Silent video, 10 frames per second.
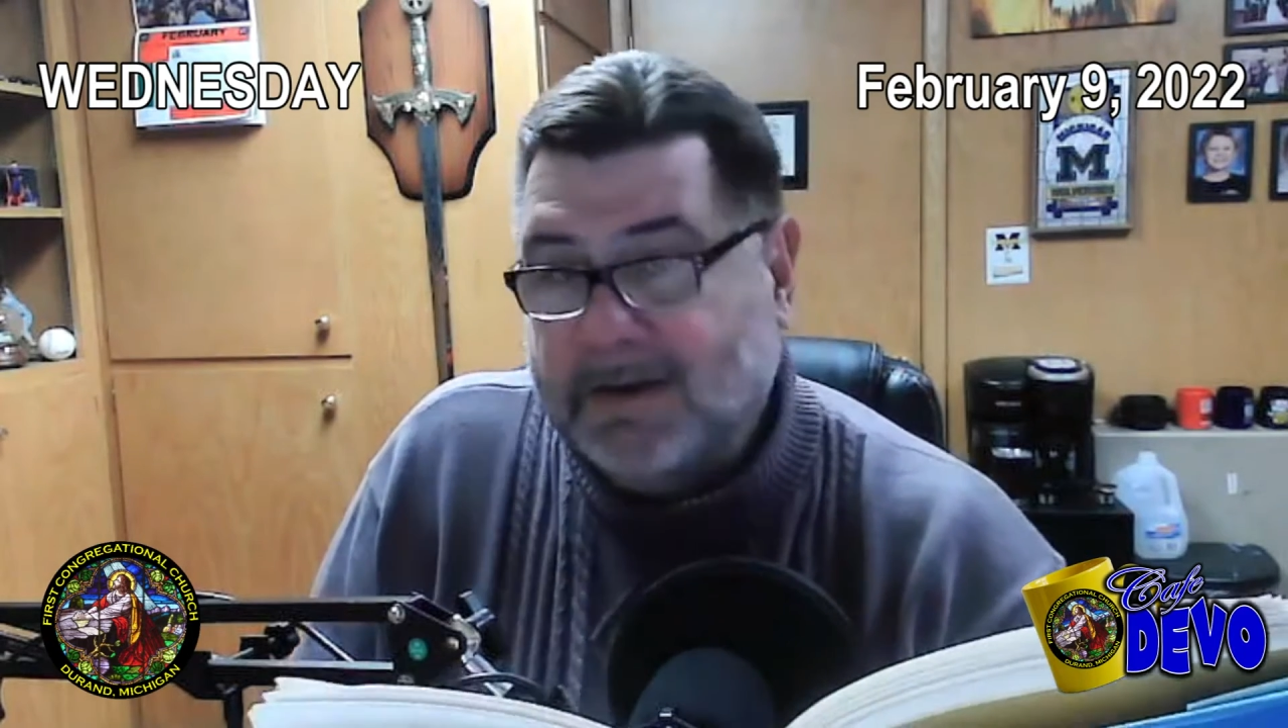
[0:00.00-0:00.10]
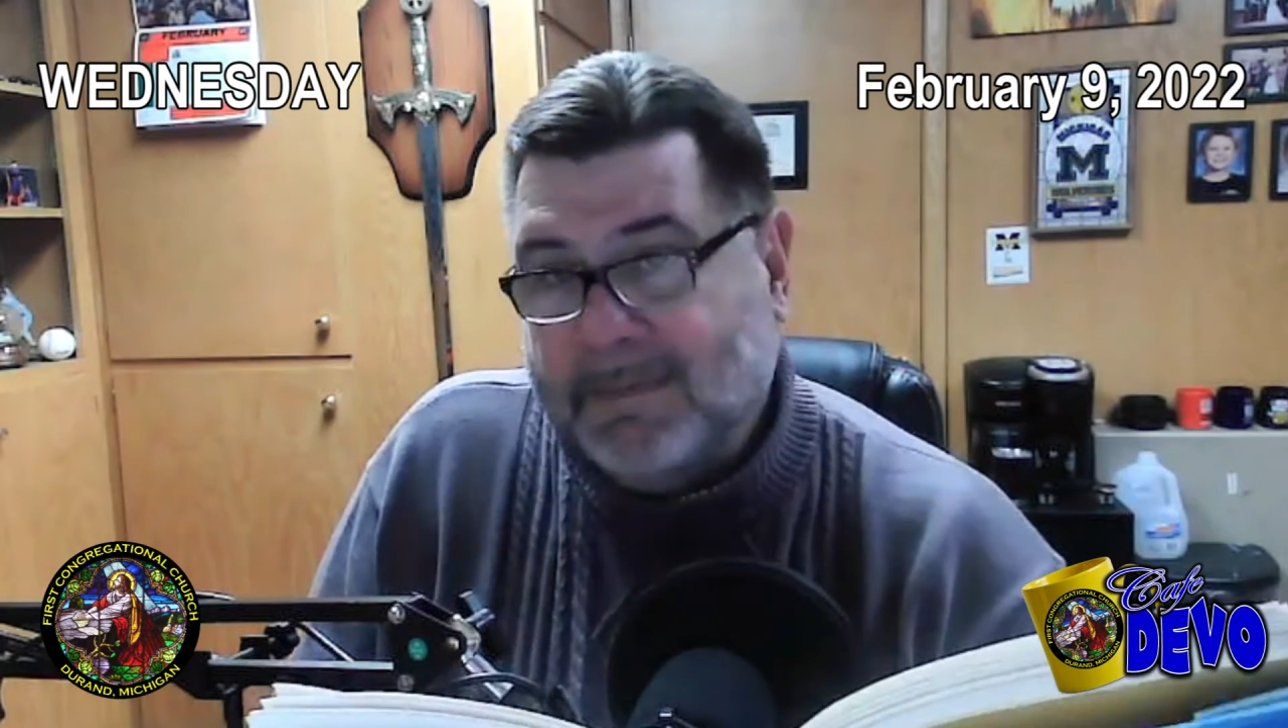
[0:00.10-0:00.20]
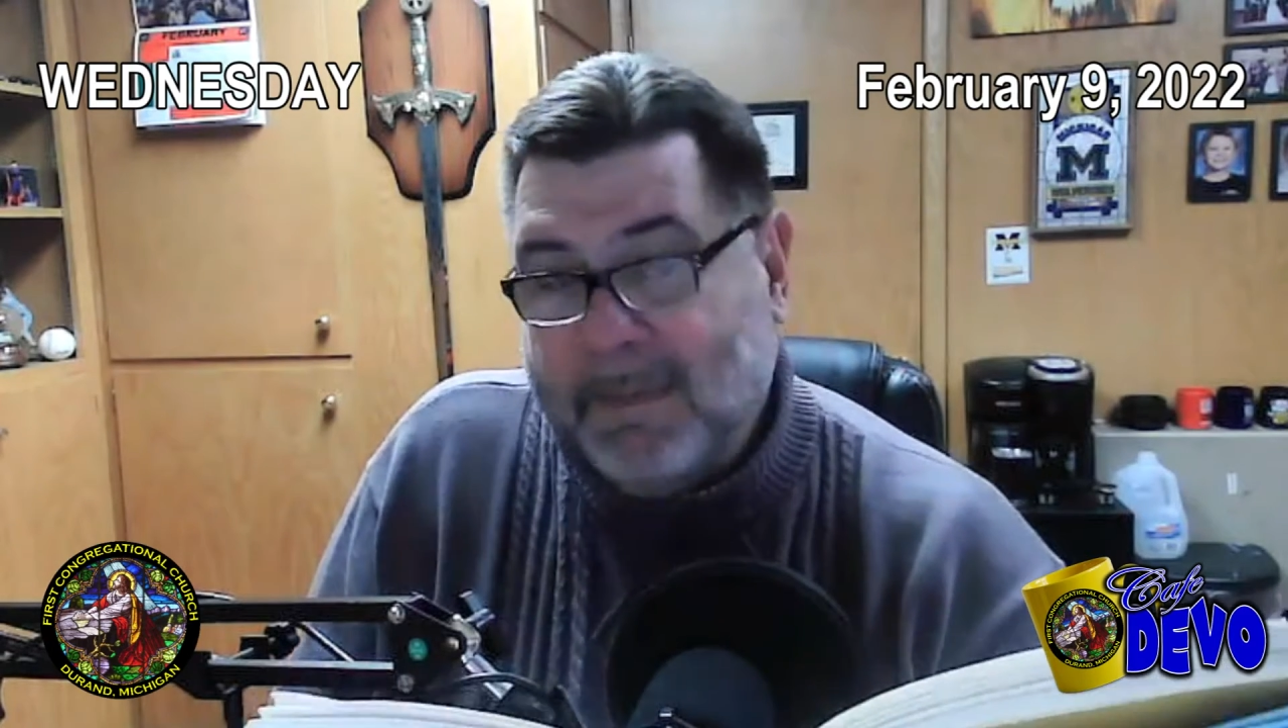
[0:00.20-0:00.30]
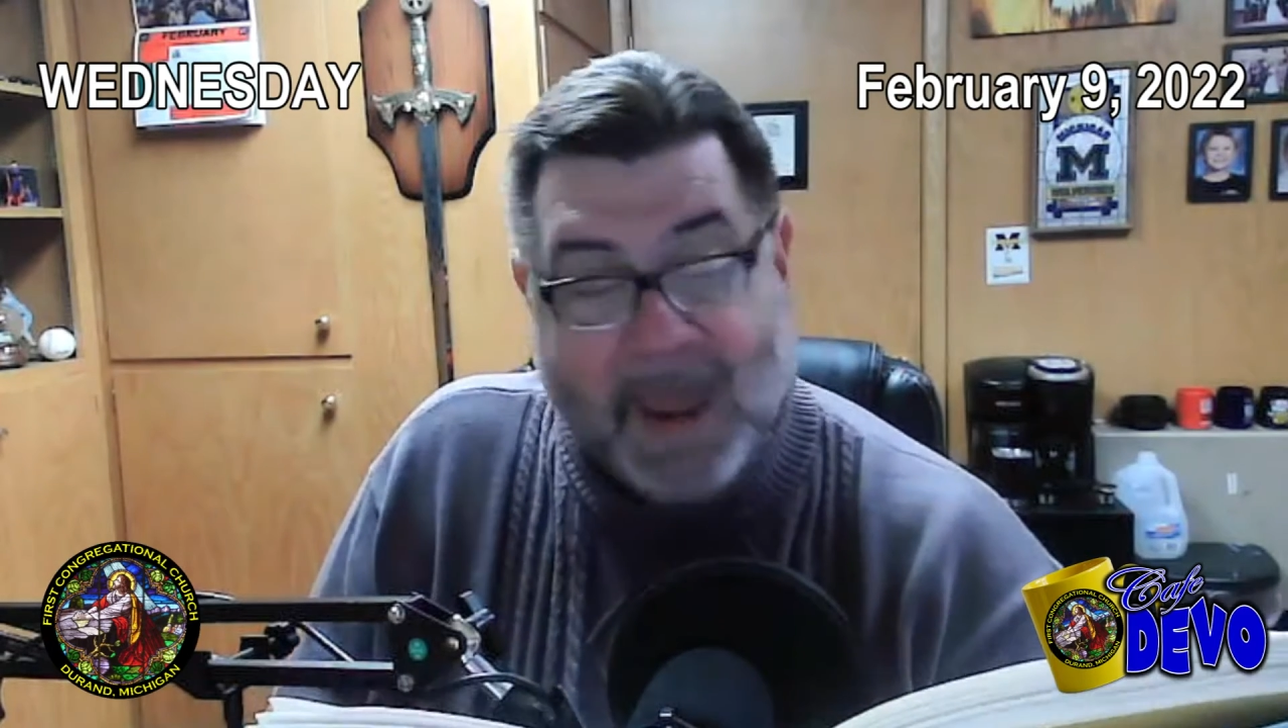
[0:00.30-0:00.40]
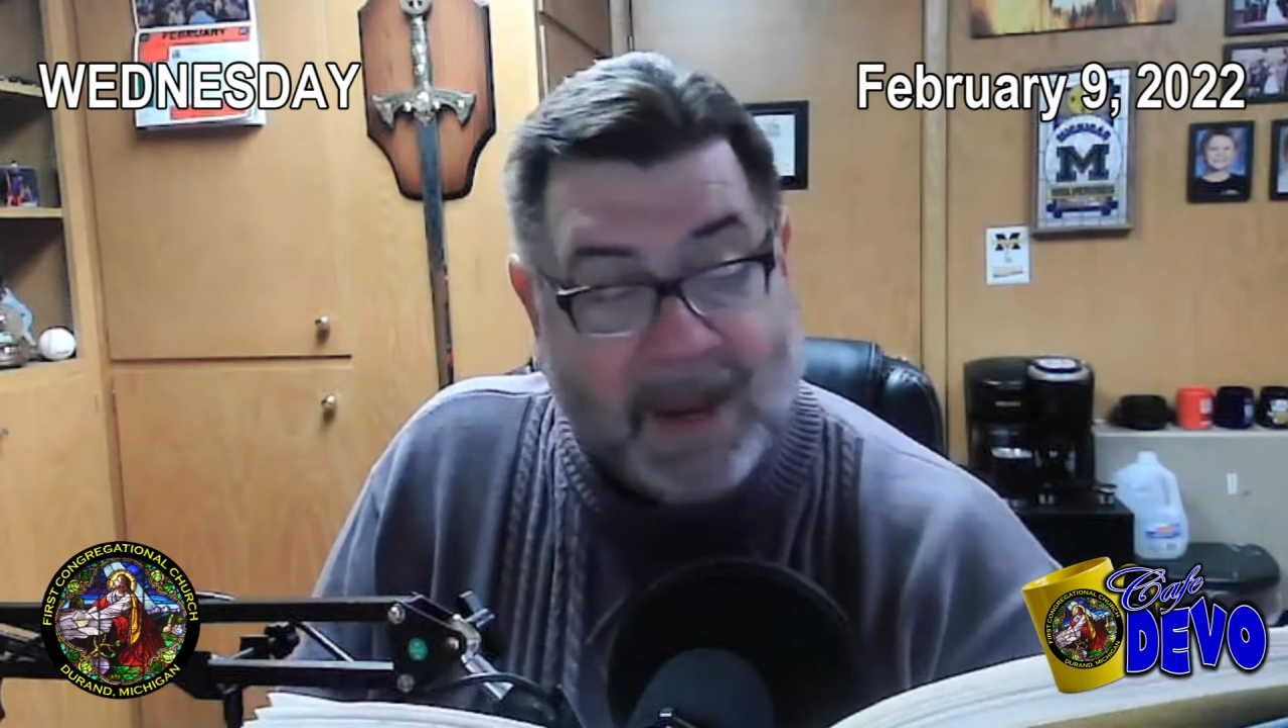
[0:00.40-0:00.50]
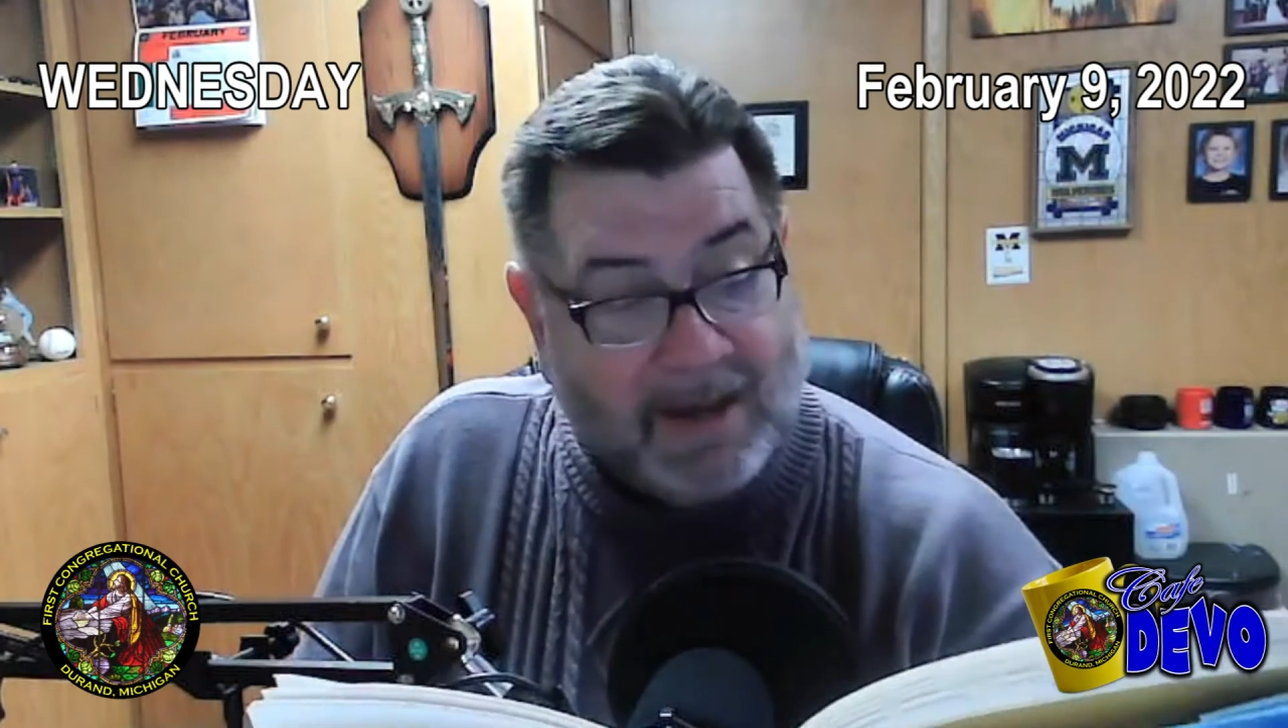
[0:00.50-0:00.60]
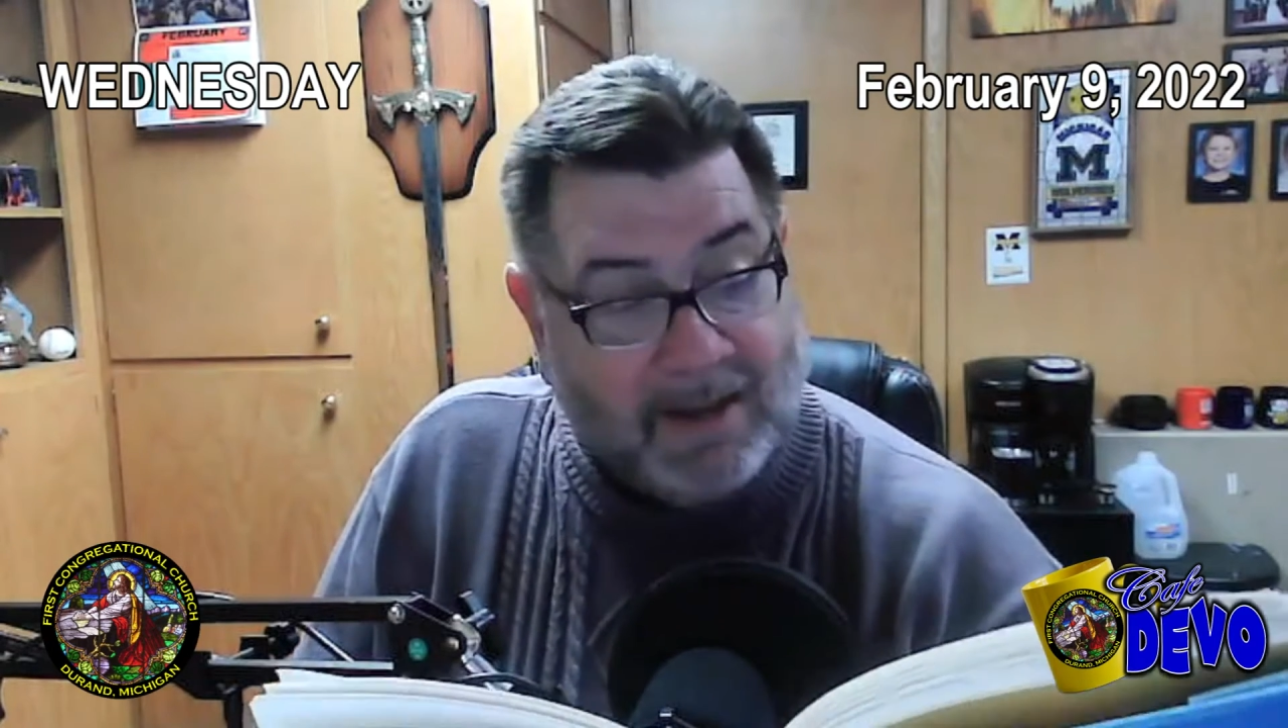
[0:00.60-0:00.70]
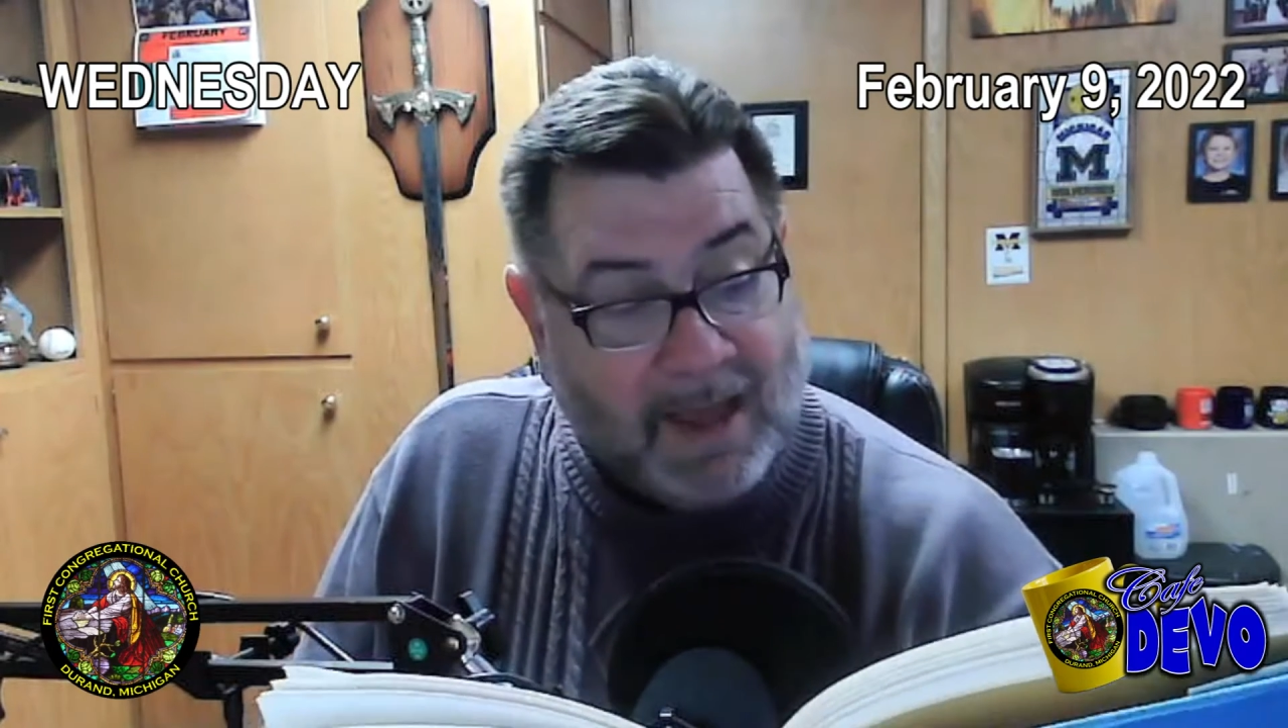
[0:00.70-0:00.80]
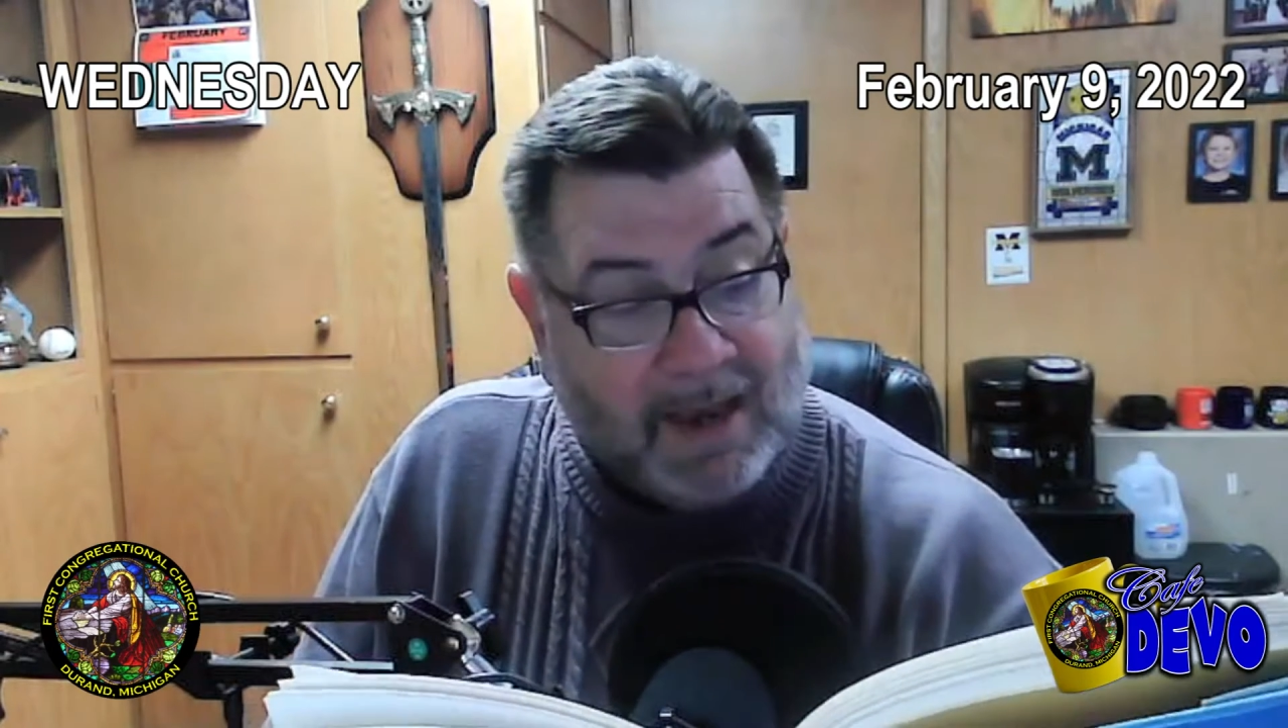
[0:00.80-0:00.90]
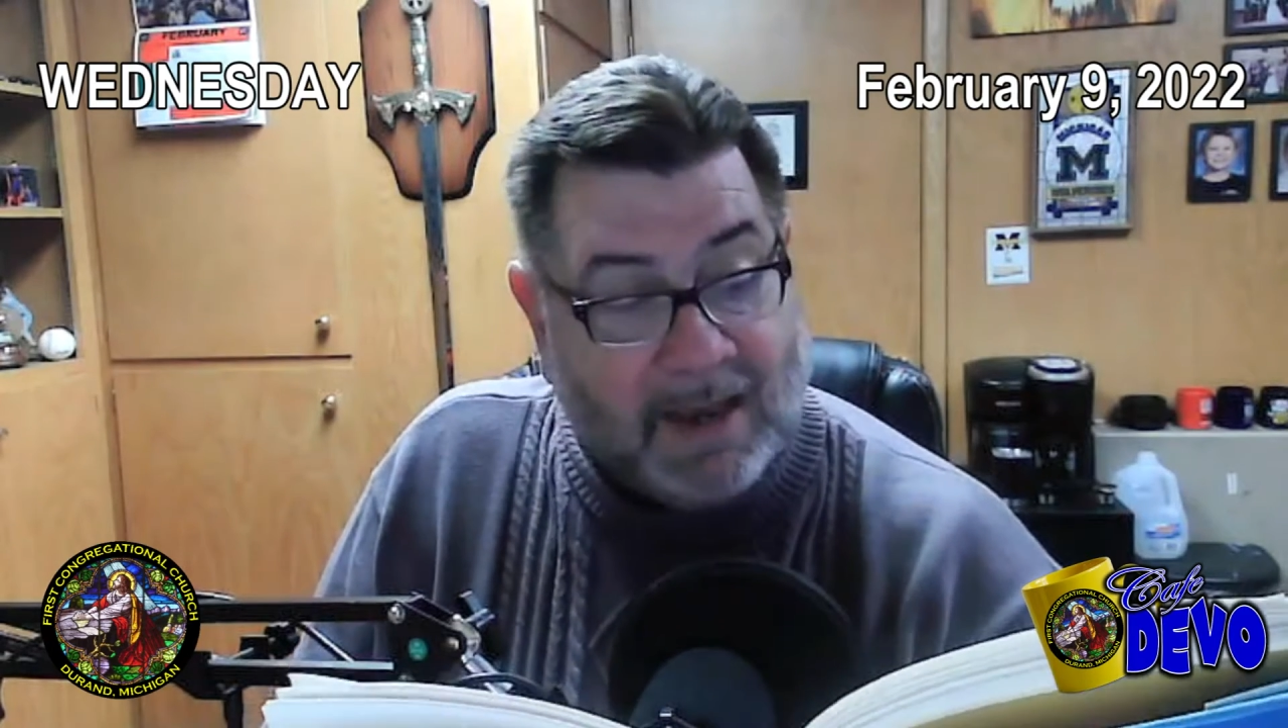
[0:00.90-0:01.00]

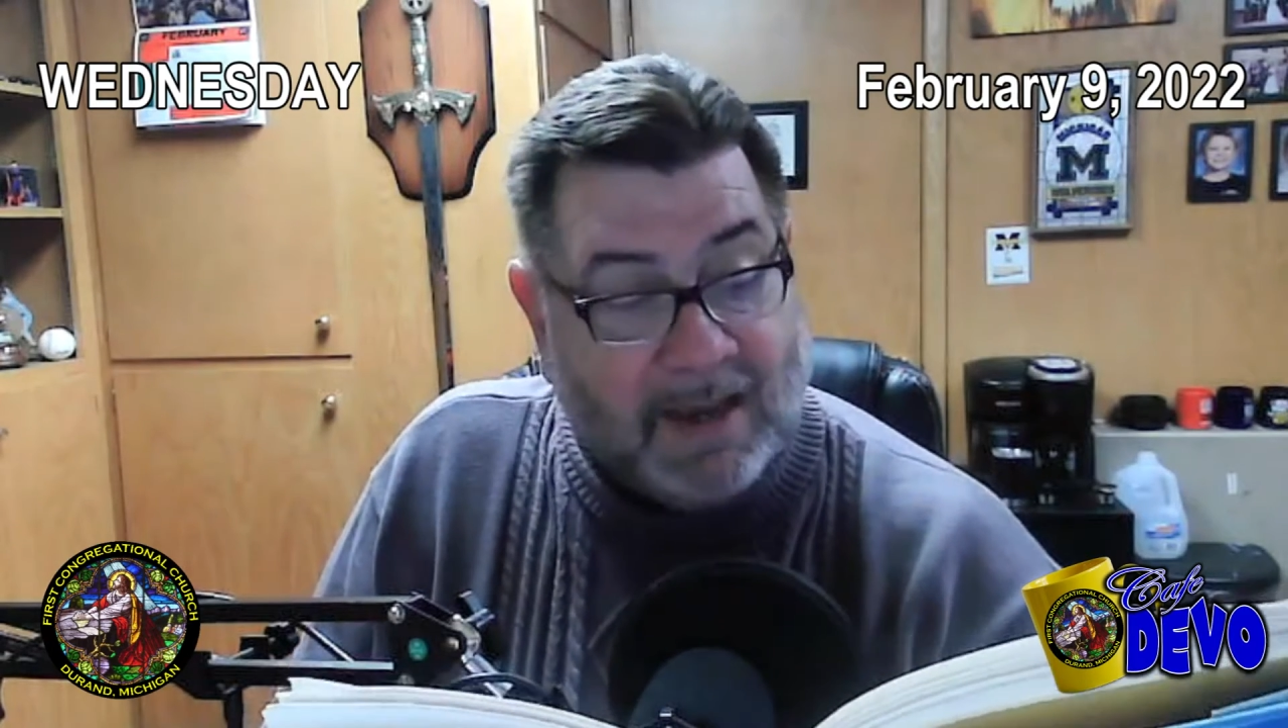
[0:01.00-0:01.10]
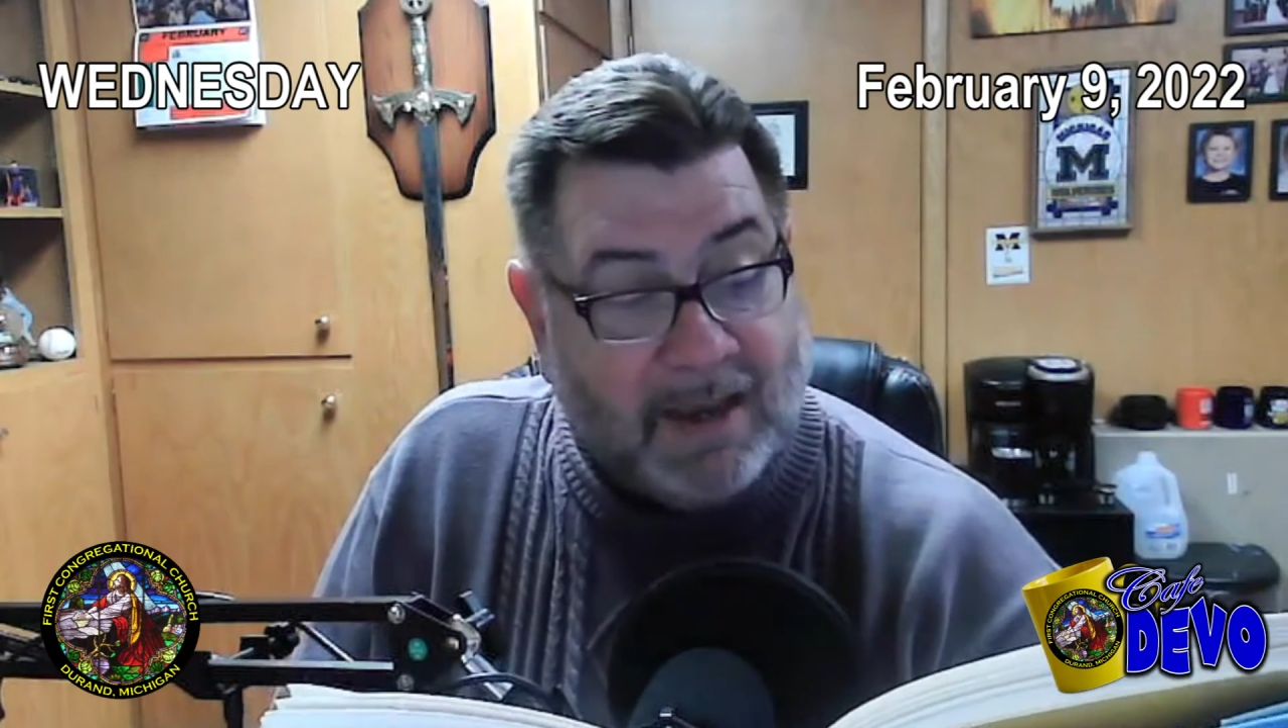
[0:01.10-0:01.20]
demanding that he